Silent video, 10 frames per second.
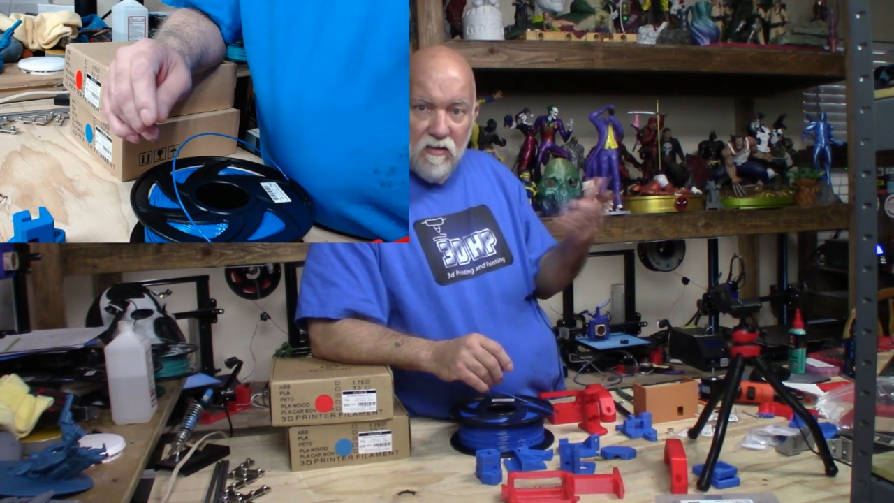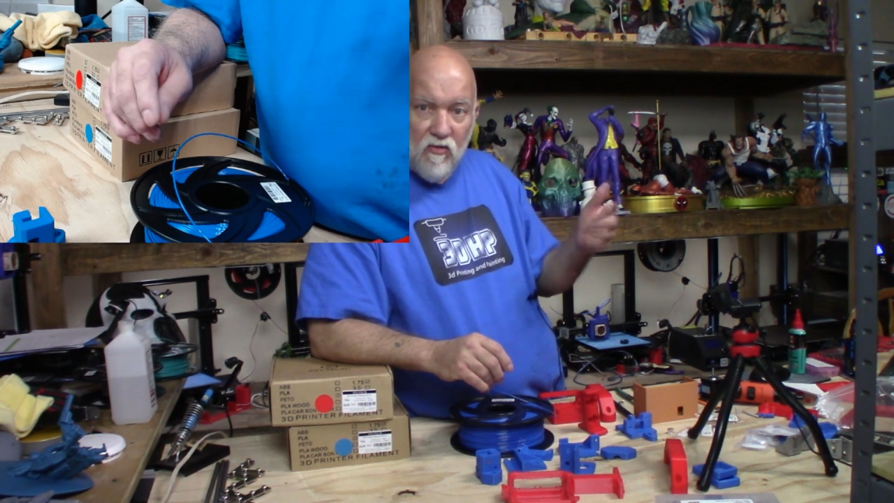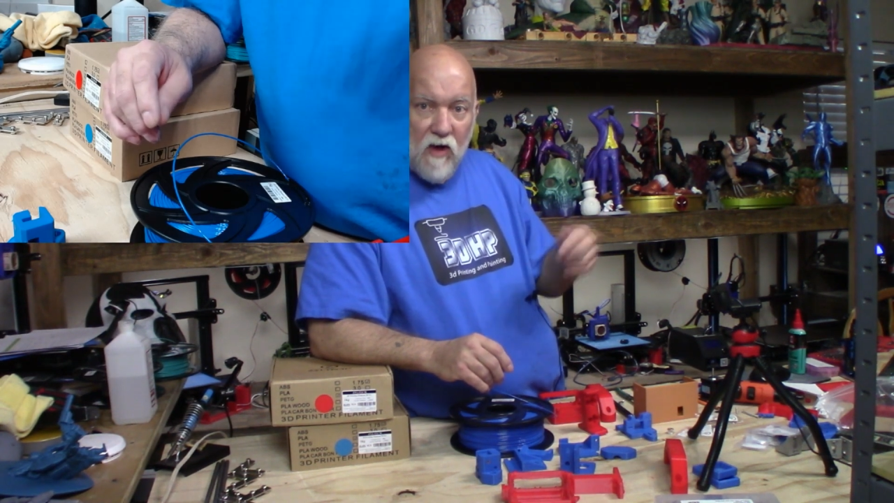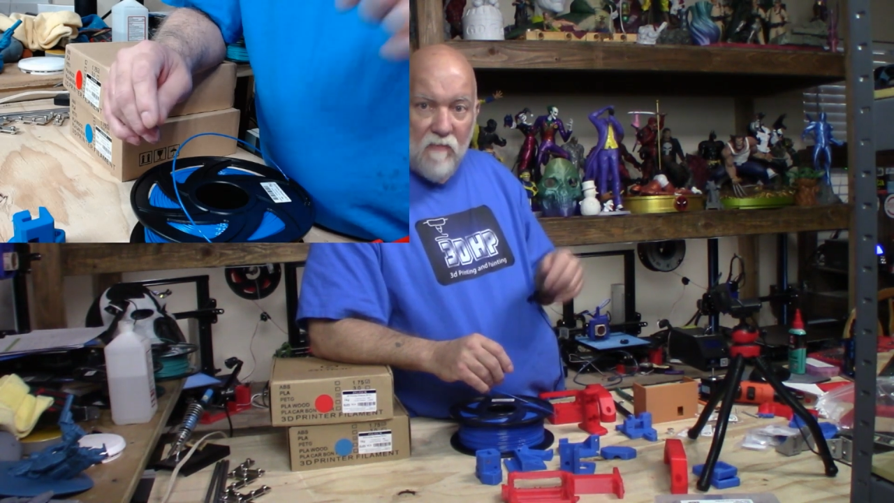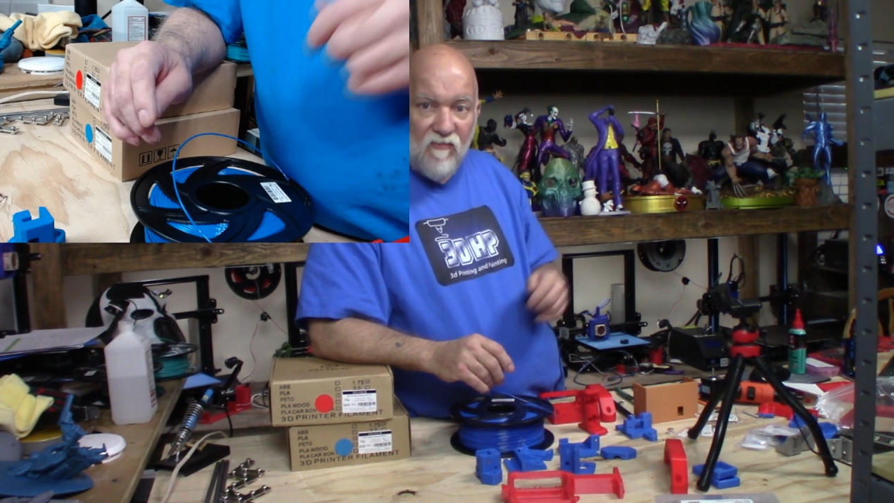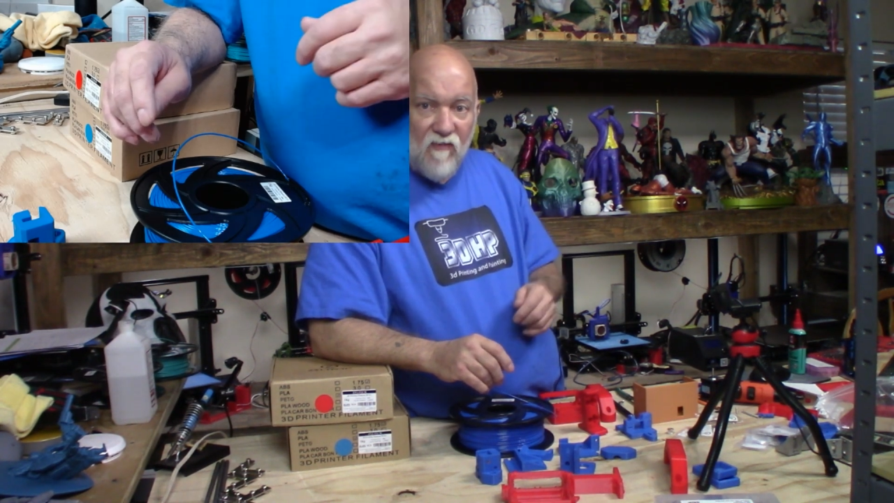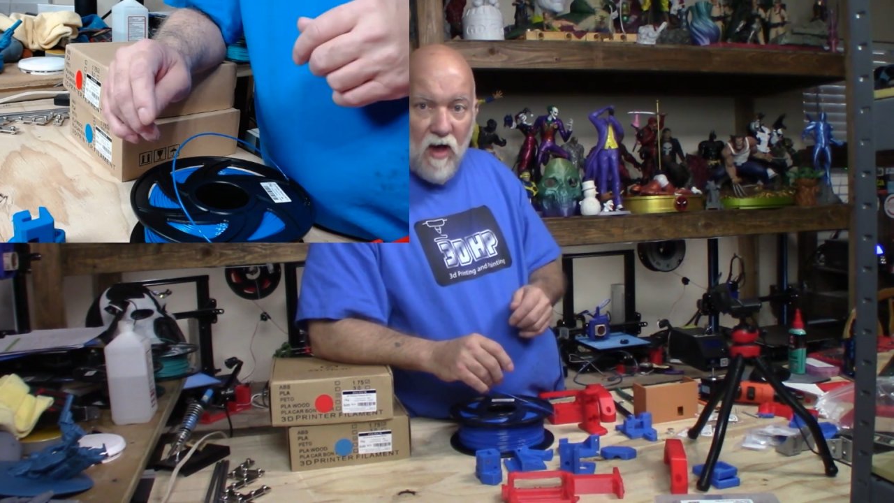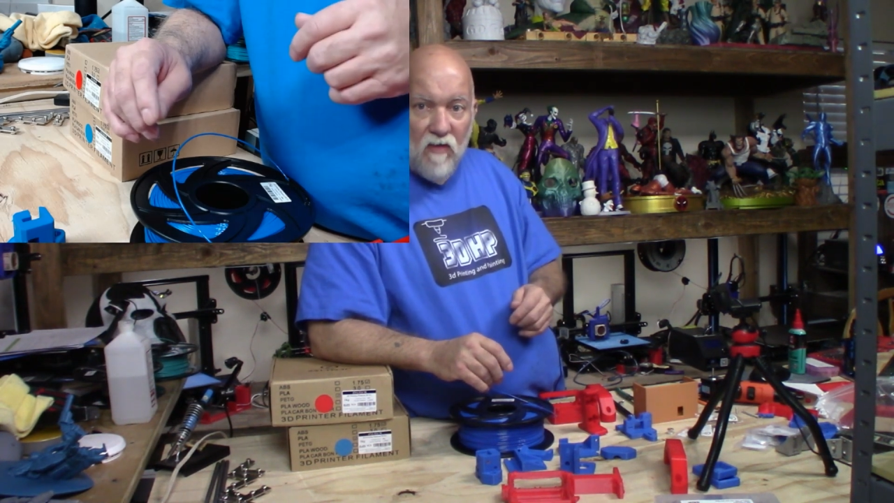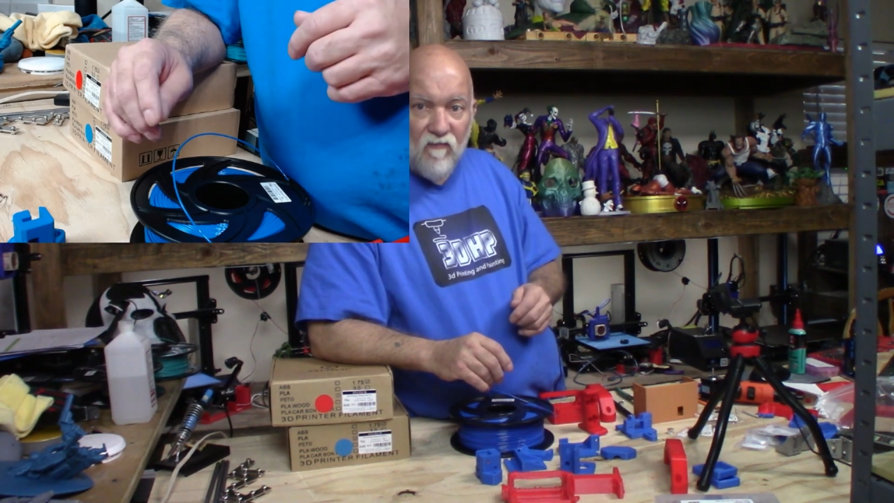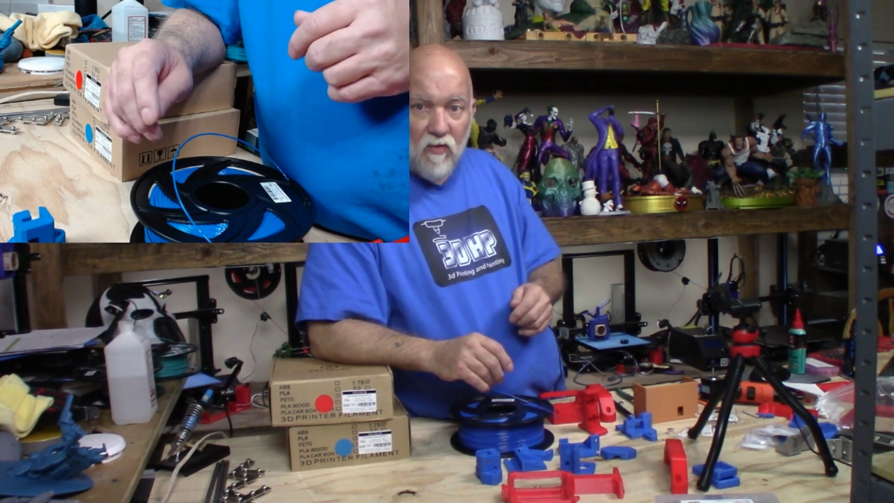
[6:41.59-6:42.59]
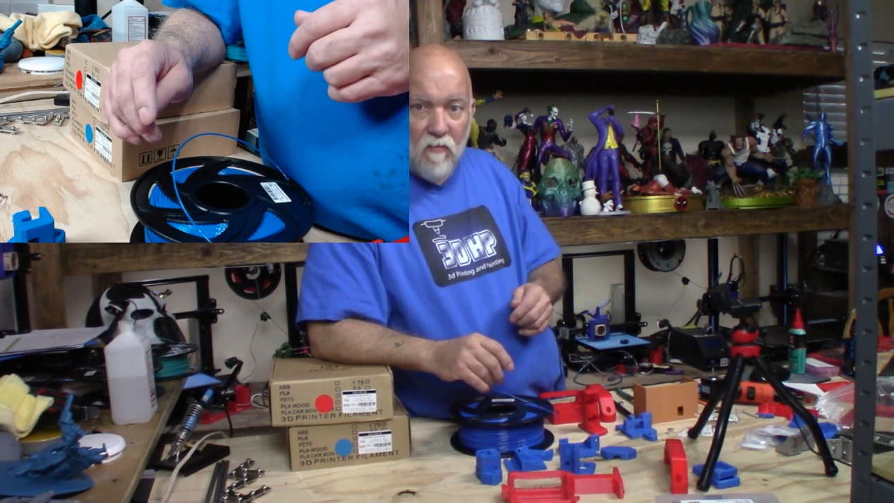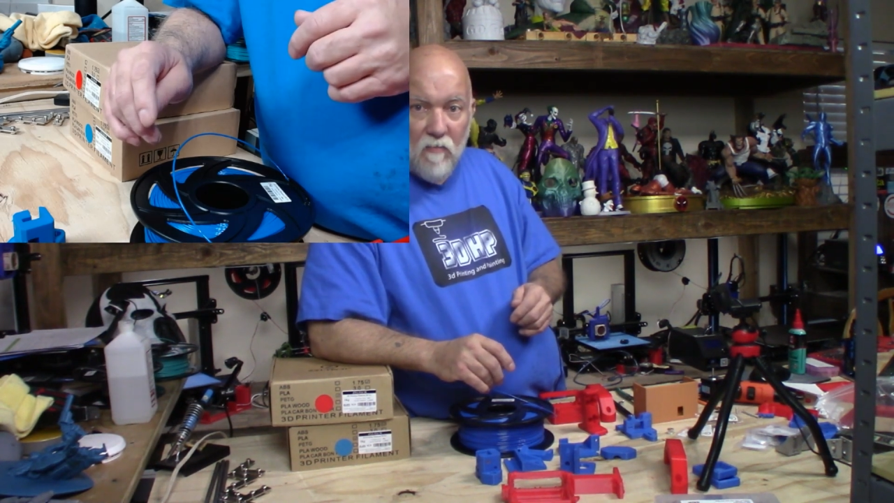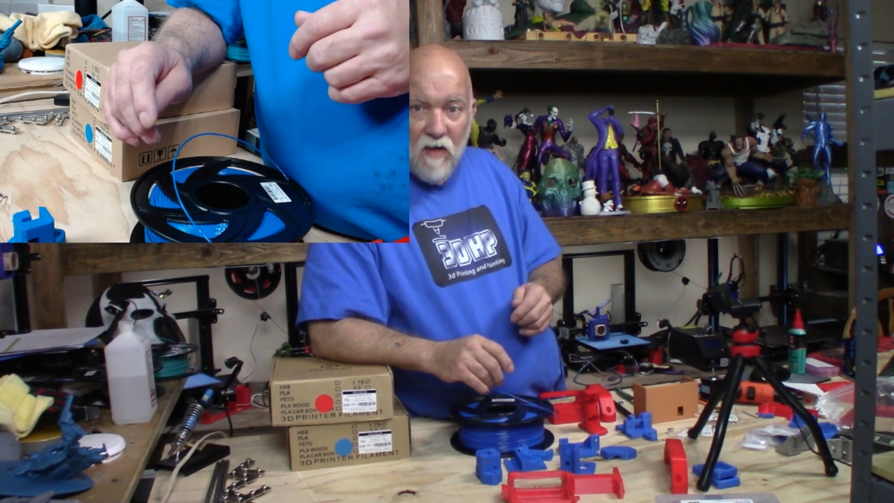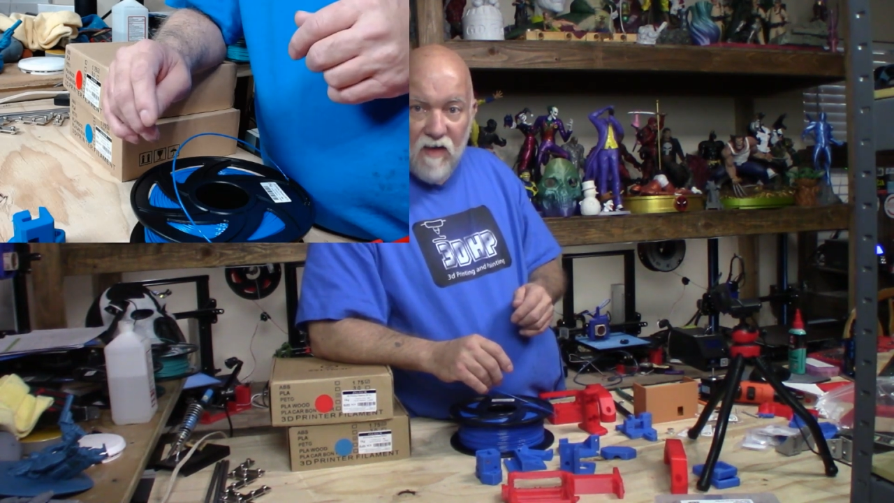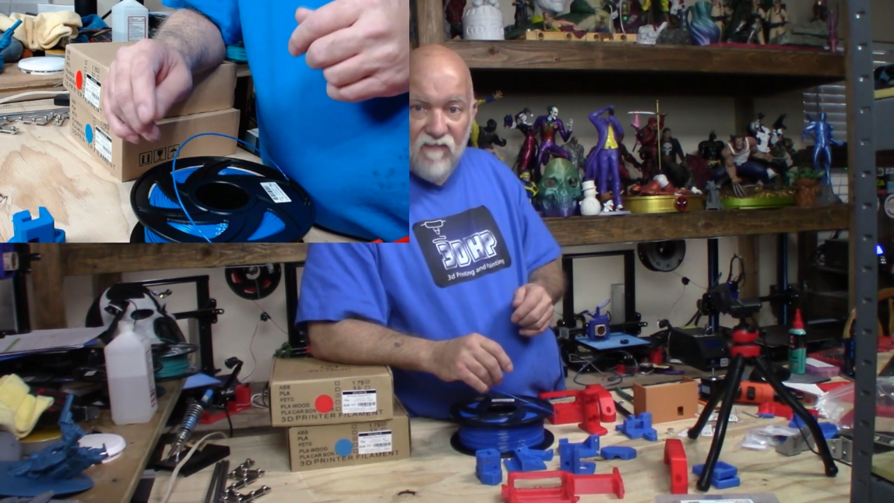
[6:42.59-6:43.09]
grabbed the file from uh,
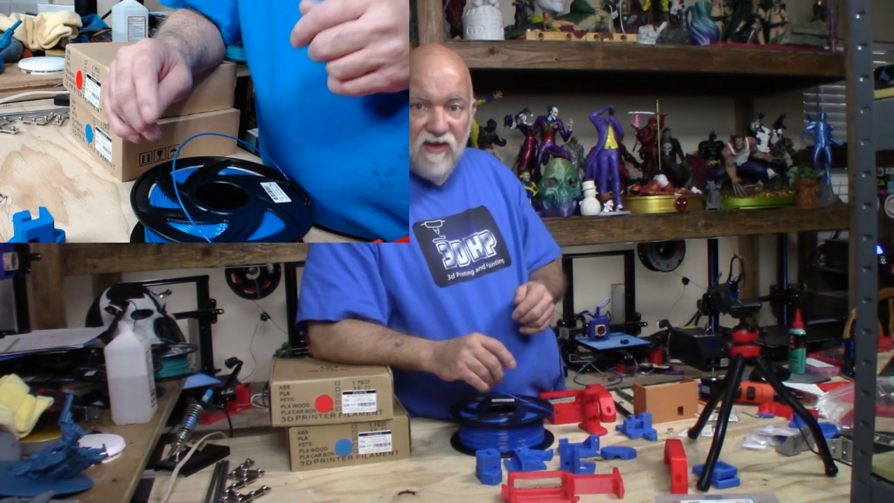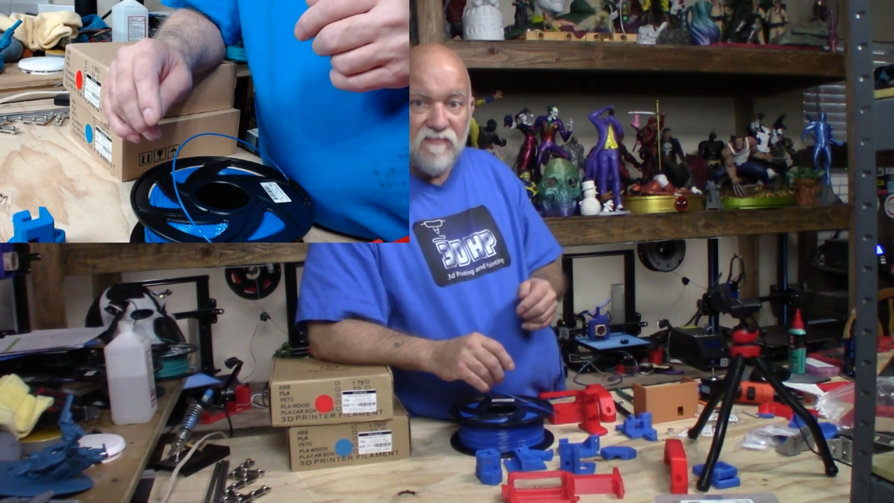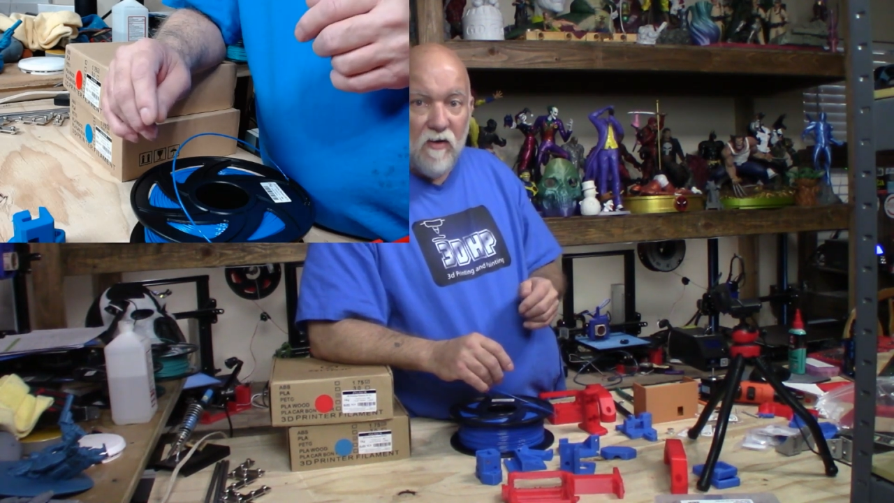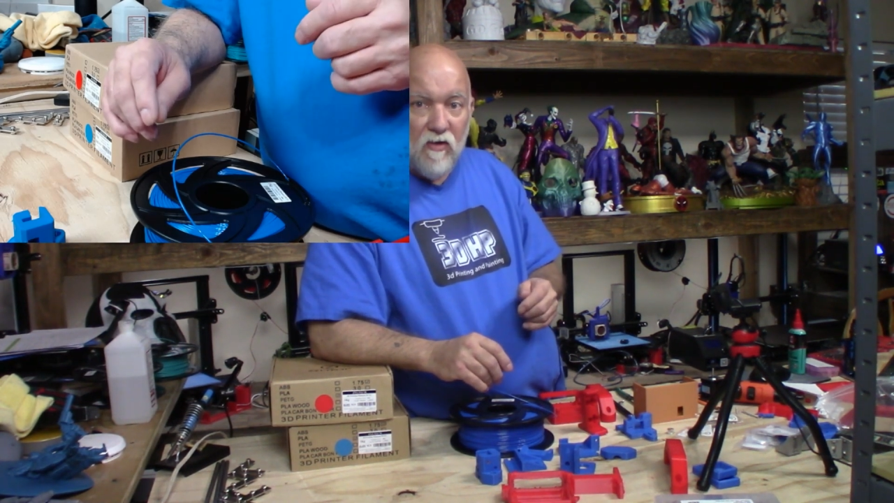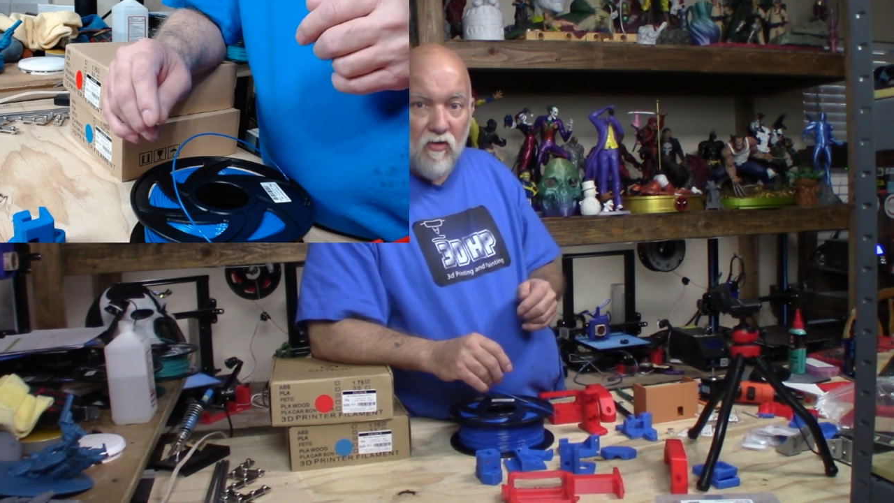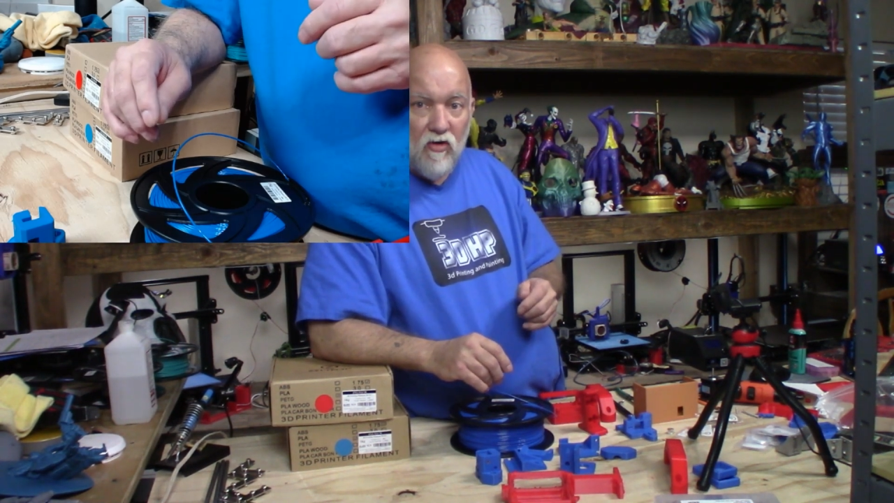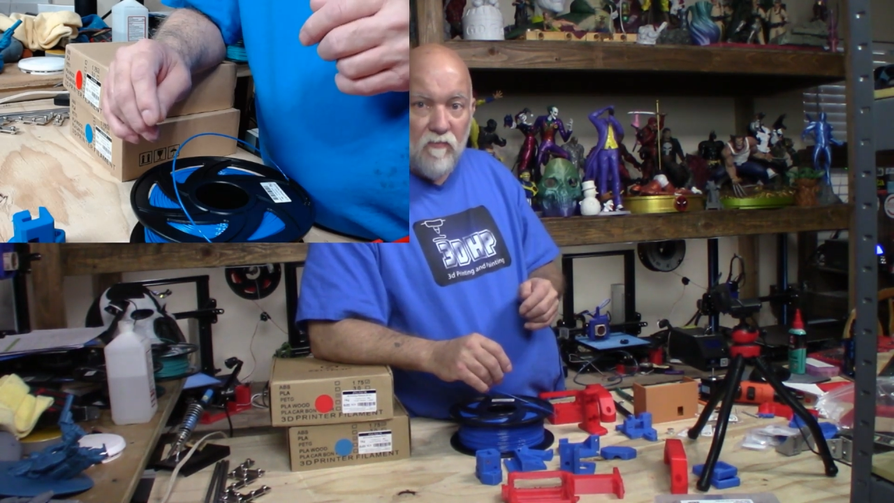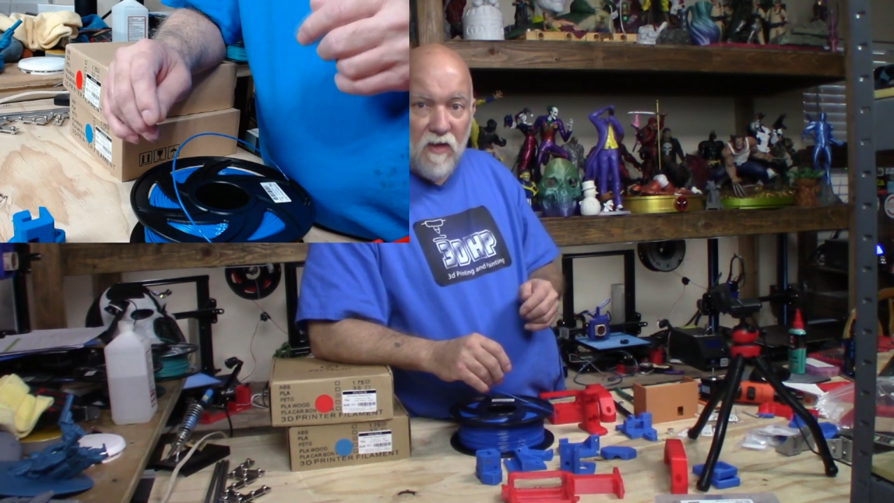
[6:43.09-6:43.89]
my Facebook group.